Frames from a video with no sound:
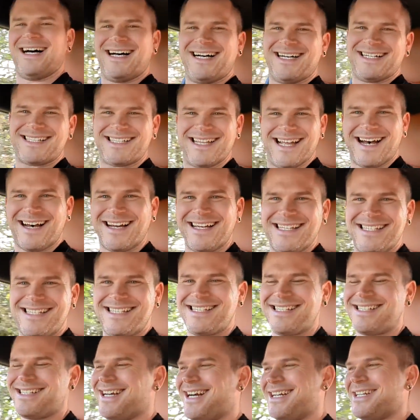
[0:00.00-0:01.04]
It's
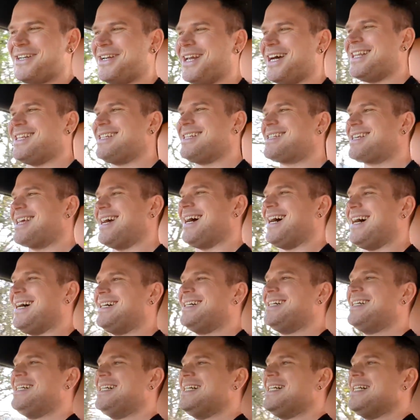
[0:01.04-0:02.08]
nice. I do like this car.
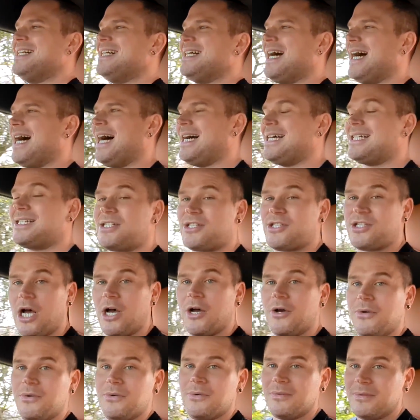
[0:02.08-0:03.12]

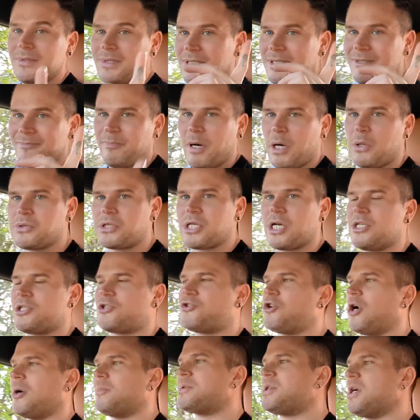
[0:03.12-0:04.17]
So,
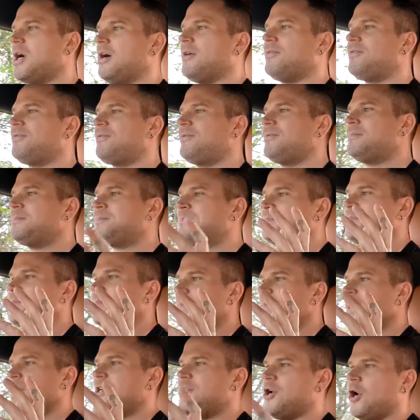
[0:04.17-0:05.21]
Pulsar's dropped off.
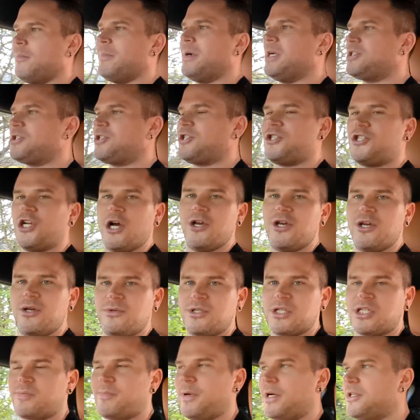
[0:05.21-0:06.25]
Not much to show you,
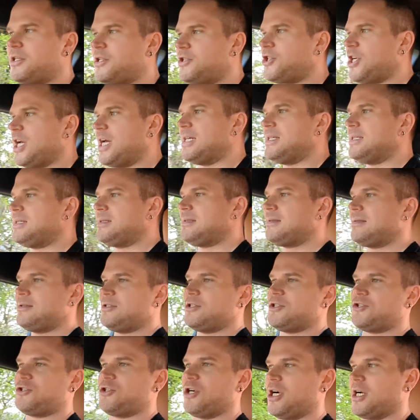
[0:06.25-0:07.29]
just spoke to Jez,
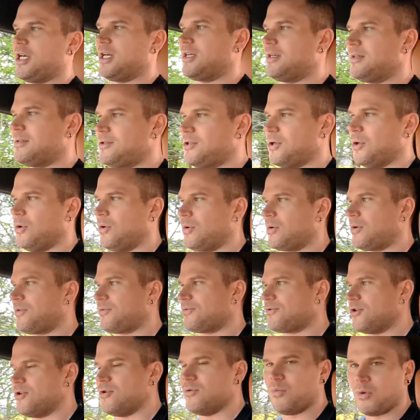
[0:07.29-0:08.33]
just trying to talk
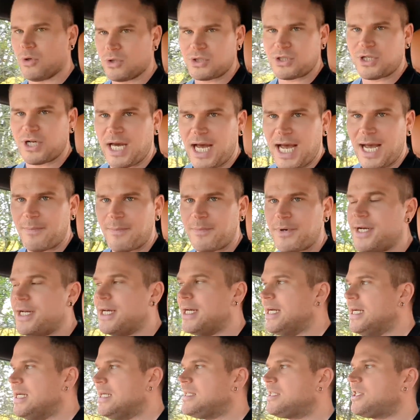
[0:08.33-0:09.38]
through what's going to happen.
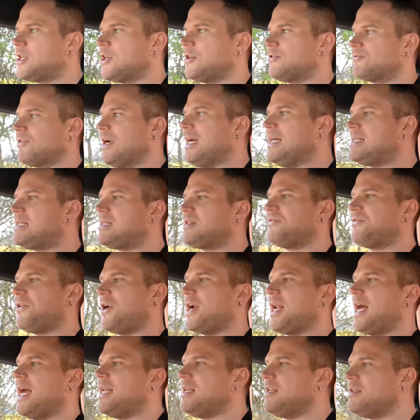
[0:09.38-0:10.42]
He's going to raise the
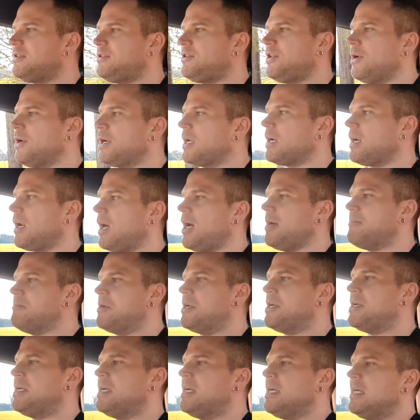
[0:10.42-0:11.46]
front end, do an
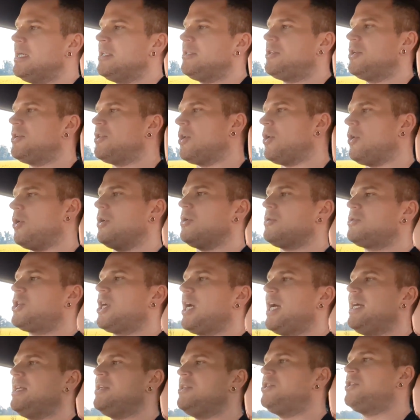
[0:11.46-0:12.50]
alignment, do the oil
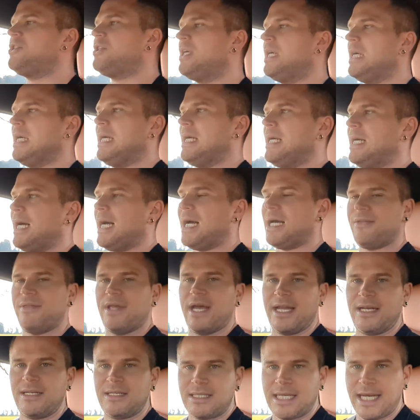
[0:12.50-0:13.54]
change, and
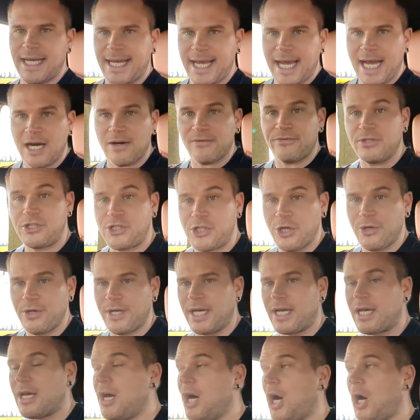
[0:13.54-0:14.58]
then take it out for
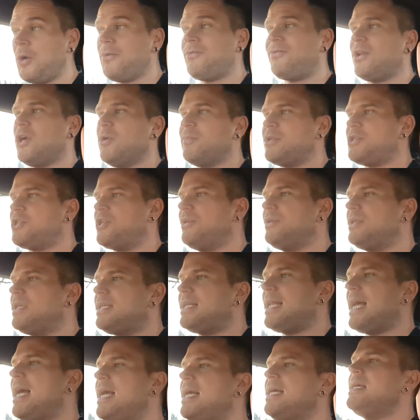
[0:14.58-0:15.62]
tuning. Hopefully it'll be tuned
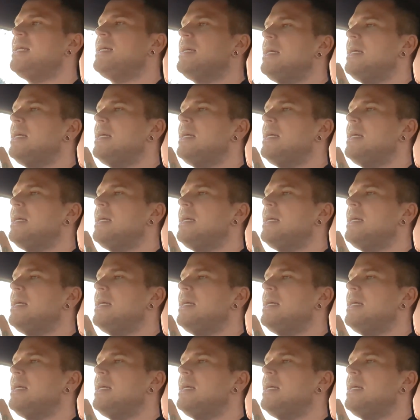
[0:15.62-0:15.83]
today.